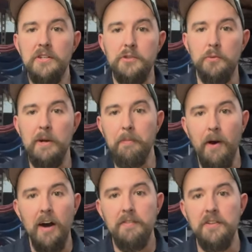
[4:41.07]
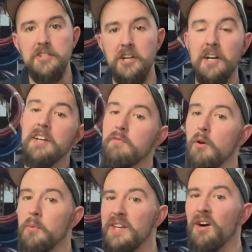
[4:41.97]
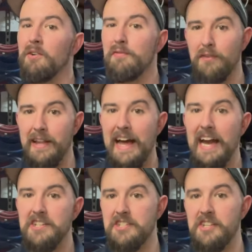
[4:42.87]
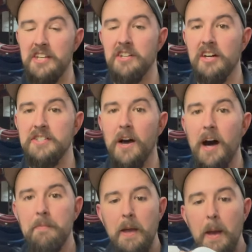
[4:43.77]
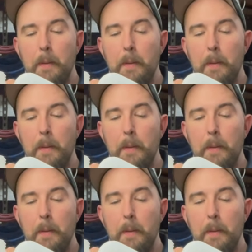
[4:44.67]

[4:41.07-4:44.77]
is rip off the chunk of what we call flash sitting on top,